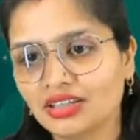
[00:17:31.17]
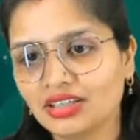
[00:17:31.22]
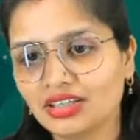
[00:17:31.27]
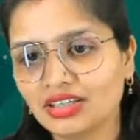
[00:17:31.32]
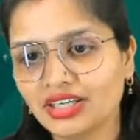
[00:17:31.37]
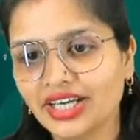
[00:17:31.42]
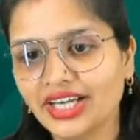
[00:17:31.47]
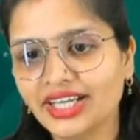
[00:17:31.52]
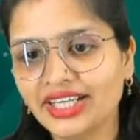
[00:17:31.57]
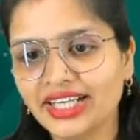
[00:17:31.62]

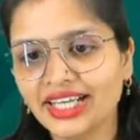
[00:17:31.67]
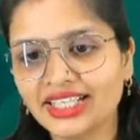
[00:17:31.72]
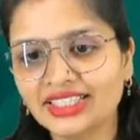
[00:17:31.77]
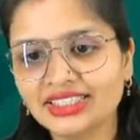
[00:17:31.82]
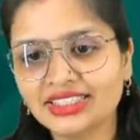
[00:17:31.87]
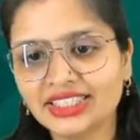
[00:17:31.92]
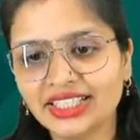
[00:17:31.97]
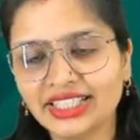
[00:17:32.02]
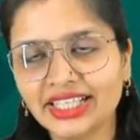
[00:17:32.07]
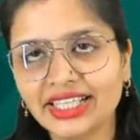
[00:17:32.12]

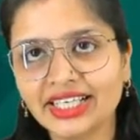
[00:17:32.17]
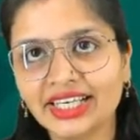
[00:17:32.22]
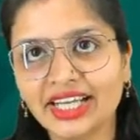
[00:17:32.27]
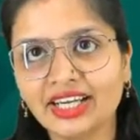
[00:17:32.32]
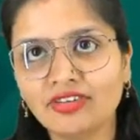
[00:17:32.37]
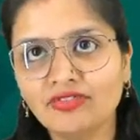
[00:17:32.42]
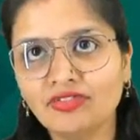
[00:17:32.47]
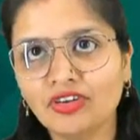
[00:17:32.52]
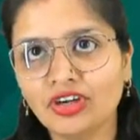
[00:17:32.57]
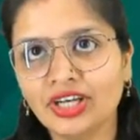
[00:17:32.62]
intensity,
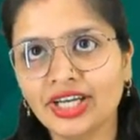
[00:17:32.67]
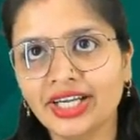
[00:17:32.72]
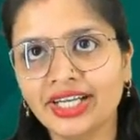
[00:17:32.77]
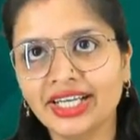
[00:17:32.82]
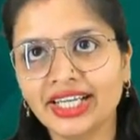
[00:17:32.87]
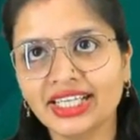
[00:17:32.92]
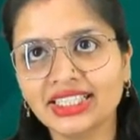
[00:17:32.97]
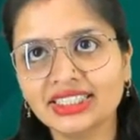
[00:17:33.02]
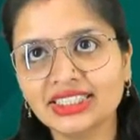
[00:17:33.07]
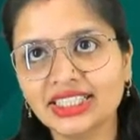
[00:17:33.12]
rainfall
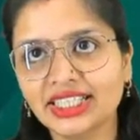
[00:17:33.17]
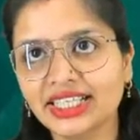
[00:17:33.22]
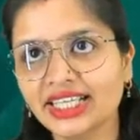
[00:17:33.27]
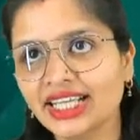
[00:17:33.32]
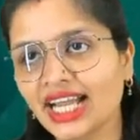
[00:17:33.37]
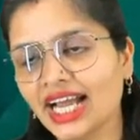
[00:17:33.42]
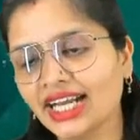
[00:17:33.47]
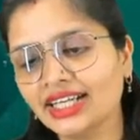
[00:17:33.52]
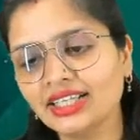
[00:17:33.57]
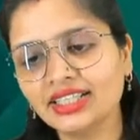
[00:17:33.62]
intensity
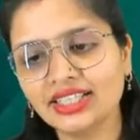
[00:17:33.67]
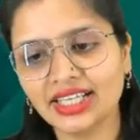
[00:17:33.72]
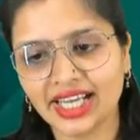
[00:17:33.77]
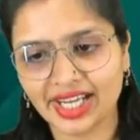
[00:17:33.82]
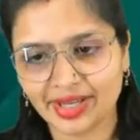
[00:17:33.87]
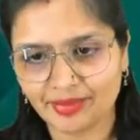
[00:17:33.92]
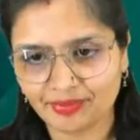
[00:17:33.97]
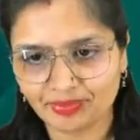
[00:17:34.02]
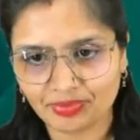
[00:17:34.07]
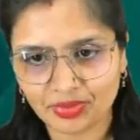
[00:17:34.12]
and
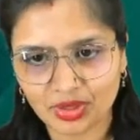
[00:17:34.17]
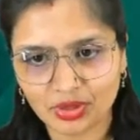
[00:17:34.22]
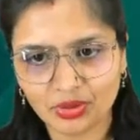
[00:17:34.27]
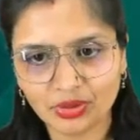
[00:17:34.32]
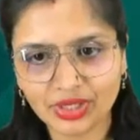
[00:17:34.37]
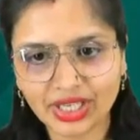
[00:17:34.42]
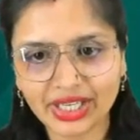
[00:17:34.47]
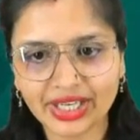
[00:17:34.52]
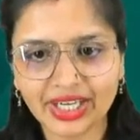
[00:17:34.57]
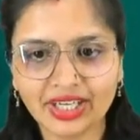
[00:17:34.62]
time.
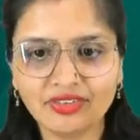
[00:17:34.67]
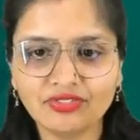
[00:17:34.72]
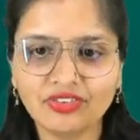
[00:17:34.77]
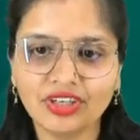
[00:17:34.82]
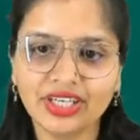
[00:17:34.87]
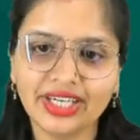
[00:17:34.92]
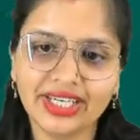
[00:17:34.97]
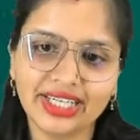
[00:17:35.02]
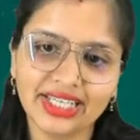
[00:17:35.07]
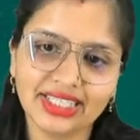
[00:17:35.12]
Okay, rainfall
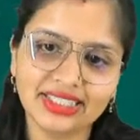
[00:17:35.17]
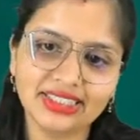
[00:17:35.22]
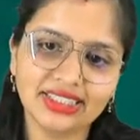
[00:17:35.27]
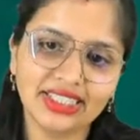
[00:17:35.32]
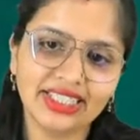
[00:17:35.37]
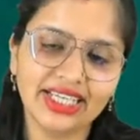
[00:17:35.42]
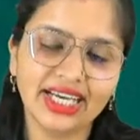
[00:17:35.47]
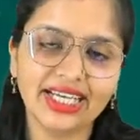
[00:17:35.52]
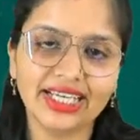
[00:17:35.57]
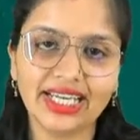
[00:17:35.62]

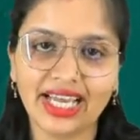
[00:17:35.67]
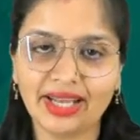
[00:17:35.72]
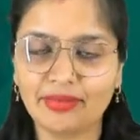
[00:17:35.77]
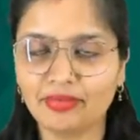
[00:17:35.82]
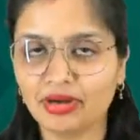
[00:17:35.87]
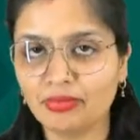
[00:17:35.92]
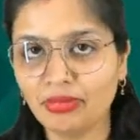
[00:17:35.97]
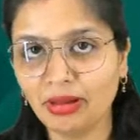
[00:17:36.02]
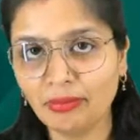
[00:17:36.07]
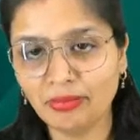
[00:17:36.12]
intensity and time.
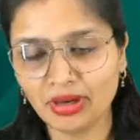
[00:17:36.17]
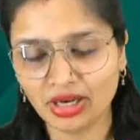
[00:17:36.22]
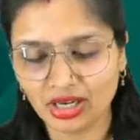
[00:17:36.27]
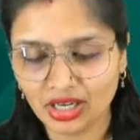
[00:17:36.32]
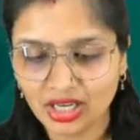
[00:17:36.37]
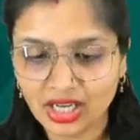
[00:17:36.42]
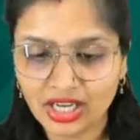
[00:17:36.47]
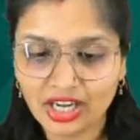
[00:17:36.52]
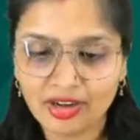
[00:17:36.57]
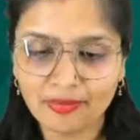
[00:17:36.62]
Remember,
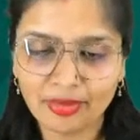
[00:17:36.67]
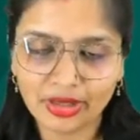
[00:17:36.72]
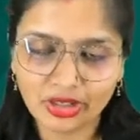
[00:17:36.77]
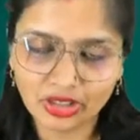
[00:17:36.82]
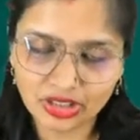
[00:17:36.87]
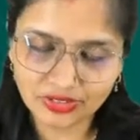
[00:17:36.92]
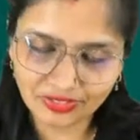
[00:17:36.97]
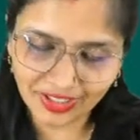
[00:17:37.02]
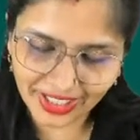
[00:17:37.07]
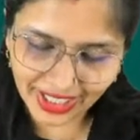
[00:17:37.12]

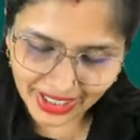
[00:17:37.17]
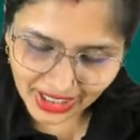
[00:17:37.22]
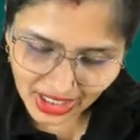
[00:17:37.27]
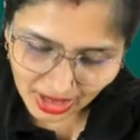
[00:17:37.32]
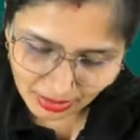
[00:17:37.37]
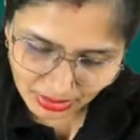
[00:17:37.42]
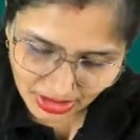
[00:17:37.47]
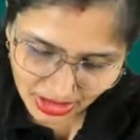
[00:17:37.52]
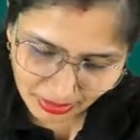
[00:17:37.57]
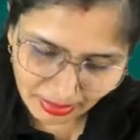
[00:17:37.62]
because when it
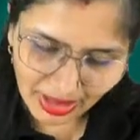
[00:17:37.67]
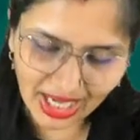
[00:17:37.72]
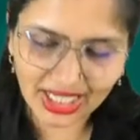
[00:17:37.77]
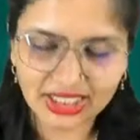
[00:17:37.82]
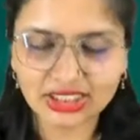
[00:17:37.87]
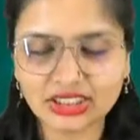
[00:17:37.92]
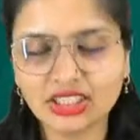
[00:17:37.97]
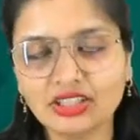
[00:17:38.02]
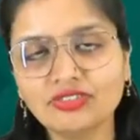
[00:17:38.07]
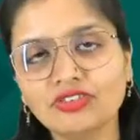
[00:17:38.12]
comes in match
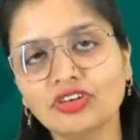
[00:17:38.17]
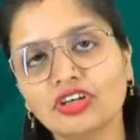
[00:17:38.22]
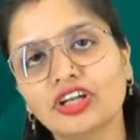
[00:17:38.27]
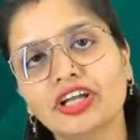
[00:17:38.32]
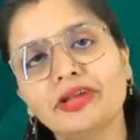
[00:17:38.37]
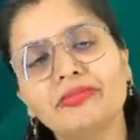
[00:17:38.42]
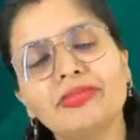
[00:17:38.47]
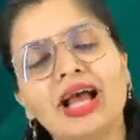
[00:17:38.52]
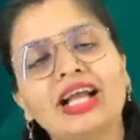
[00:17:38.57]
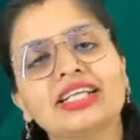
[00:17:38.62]
the
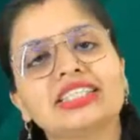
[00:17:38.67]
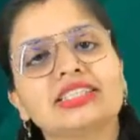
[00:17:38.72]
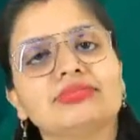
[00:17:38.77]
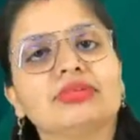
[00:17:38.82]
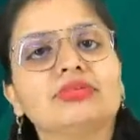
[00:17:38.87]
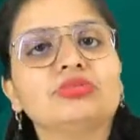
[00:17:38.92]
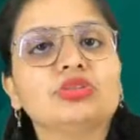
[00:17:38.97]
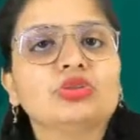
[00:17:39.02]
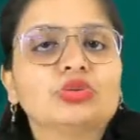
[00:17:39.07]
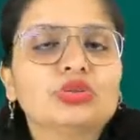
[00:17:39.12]
following,
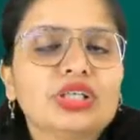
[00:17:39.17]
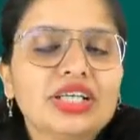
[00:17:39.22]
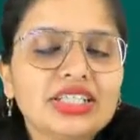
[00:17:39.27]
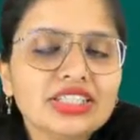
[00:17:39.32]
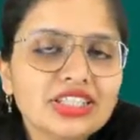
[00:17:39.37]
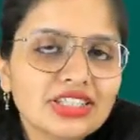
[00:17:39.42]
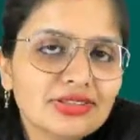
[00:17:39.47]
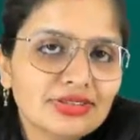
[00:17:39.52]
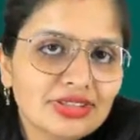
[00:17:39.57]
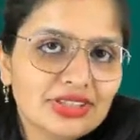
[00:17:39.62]
maximum students
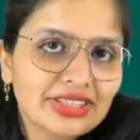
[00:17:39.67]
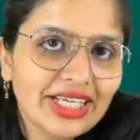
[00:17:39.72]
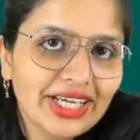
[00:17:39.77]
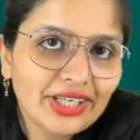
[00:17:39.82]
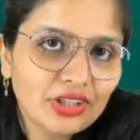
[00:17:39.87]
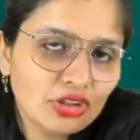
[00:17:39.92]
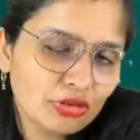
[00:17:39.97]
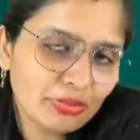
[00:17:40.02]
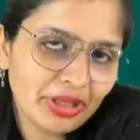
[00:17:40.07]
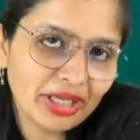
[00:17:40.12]

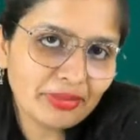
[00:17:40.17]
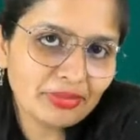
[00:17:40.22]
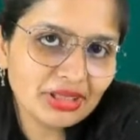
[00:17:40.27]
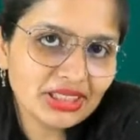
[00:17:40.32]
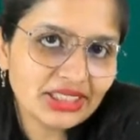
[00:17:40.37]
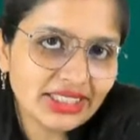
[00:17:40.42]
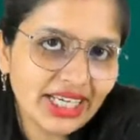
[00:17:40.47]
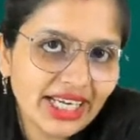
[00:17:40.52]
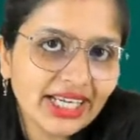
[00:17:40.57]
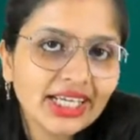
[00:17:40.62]
tend to make
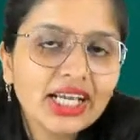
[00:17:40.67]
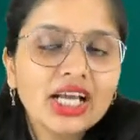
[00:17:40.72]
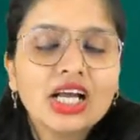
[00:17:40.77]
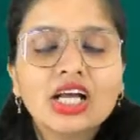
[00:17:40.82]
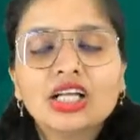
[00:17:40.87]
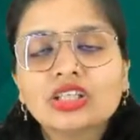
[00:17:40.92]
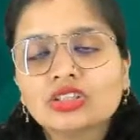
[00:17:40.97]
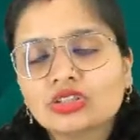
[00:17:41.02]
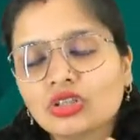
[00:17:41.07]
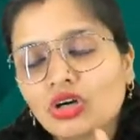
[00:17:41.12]
mistake.
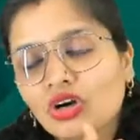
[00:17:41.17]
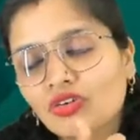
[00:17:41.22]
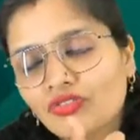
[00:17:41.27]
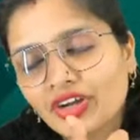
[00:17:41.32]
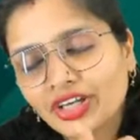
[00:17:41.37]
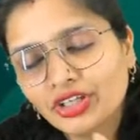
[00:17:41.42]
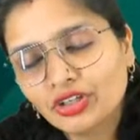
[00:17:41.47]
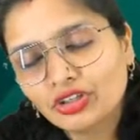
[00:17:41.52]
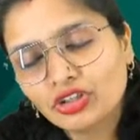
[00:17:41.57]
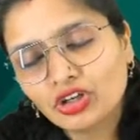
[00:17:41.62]
So
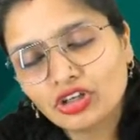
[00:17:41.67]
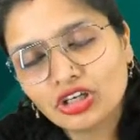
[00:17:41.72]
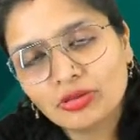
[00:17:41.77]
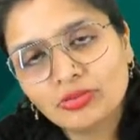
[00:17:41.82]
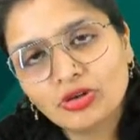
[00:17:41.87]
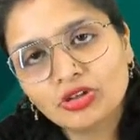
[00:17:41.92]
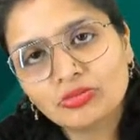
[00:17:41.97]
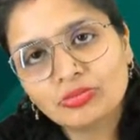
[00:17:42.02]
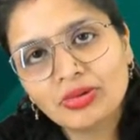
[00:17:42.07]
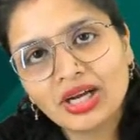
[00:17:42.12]
when you talk
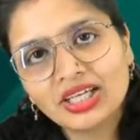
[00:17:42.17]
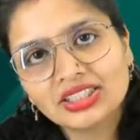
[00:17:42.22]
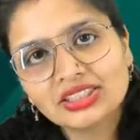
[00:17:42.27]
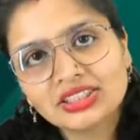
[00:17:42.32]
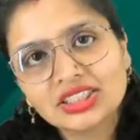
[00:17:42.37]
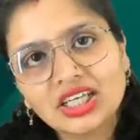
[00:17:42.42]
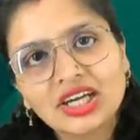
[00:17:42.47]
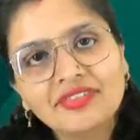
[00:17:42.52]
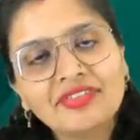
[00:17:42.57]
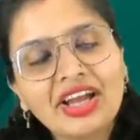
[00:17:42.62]
about mass
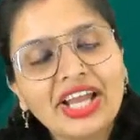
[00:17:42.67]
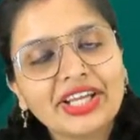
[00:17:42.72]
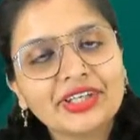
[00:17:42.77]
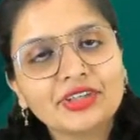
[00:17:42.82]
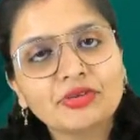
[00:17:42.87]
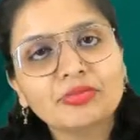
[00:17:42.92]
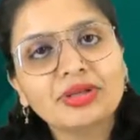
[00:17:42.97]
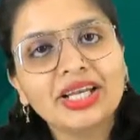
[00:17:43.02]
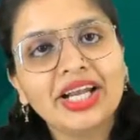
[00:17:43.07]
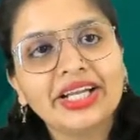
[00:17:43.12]
curve,
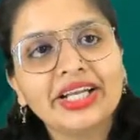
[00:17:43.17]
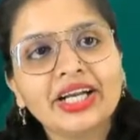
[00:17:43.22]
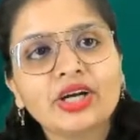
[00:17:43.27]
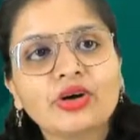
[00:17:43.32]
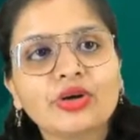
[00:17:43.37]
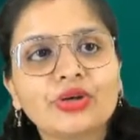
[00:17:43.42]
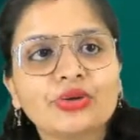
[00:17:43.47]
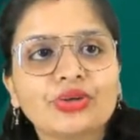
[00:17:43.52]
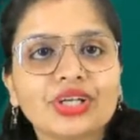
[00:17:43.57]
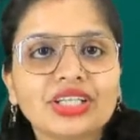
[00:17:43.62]
accumulated or
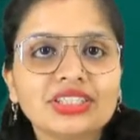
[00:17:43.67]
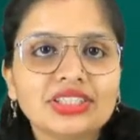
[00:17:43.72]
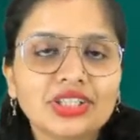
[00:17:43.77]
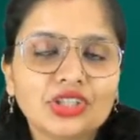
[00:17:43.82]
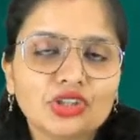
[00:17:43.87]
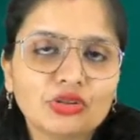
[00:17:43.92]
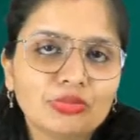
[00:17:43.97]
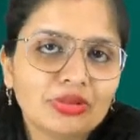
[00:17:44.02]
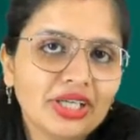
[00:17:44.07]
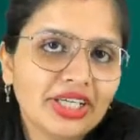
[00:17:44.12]
you can say
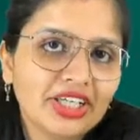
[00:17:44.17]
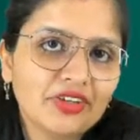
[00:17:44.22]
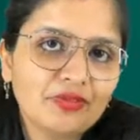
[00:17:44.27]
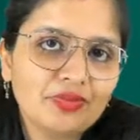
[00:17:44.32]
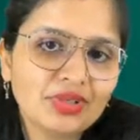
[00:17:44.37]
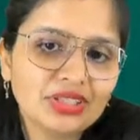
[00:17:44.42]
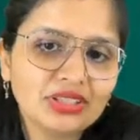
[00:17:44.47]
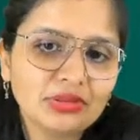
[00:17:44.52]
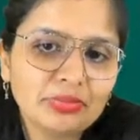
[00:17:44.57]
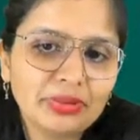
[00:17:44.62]
cumulative
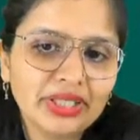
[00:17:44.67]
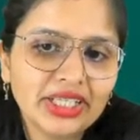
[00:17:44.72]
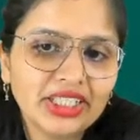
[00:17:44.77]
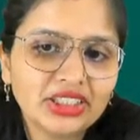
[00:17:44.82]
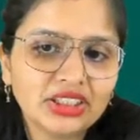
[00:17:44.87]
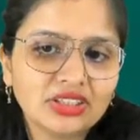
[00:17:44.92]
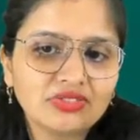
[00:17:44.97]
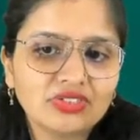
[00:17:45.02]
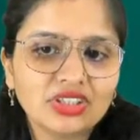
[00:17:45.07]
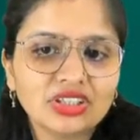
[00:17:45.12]

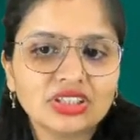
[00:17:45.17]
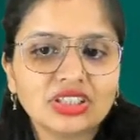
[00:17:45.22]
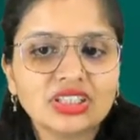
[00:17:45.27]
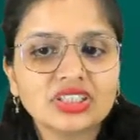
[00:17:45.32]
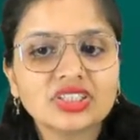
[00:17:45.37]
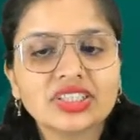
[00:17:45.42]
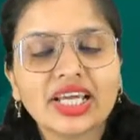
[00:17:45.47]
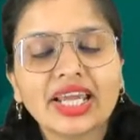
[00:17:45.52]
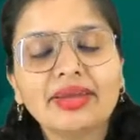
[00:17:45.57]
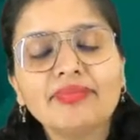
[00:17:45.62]
precipitation versus
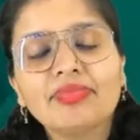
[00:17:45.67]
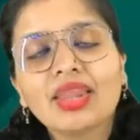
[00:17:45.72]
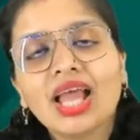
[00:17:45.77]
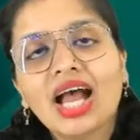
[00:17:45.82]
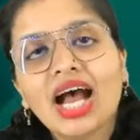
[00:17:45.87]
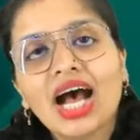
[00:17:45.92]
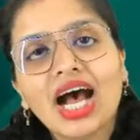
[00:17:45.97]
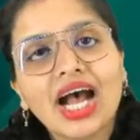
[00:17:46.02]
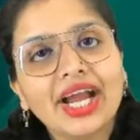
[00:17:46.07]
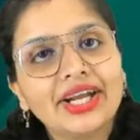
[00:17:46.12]
time.
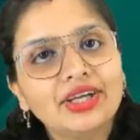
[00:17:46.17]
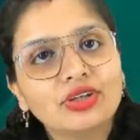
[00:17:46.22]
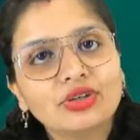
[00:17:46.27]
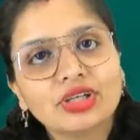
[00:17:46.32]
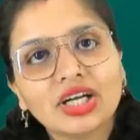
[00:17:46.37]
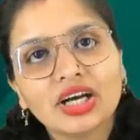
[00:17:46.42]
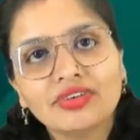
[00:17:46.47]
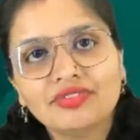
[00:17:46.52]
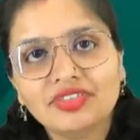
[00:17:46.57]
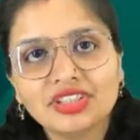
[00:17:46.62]

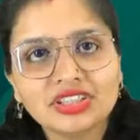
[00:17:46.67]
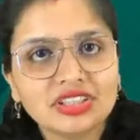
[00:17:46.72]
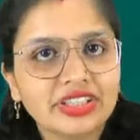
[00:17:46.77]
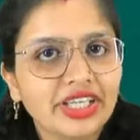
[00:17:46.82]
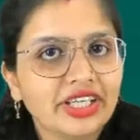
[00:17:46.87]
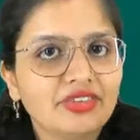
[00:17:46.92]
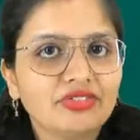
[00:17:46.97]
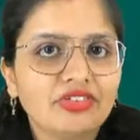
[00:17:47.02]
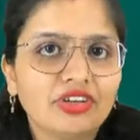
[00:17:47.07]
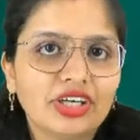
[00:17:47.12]
Hytograph is
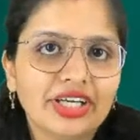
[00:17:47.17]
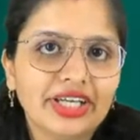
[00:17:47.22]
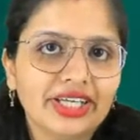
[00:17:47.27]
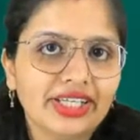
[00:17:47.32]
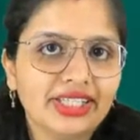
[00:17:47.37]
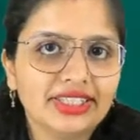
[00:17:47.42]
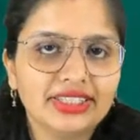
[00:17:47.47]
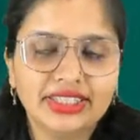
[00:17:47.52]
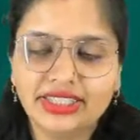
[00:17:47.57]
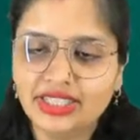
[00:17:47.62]
rainfall
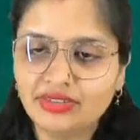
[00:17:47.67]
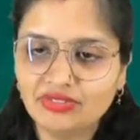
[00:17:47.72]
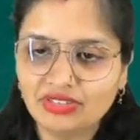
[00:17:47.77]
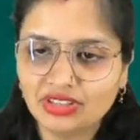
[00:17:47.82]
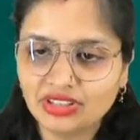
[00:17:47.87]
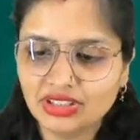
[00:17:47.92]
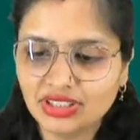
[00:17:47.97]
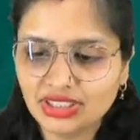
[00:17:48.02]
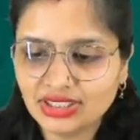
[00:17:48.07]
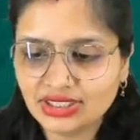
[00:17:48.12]
intensity
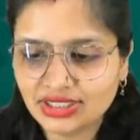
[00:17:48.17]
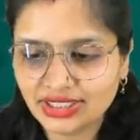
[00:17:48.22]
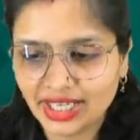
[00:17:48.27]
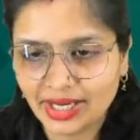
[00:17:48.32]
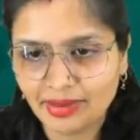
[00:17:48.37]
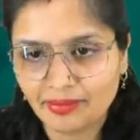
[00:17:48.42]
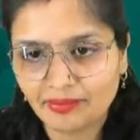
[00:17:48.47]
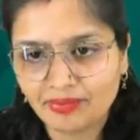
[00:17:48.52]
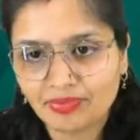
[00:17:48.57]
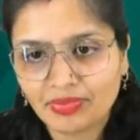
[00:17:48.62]
versus time.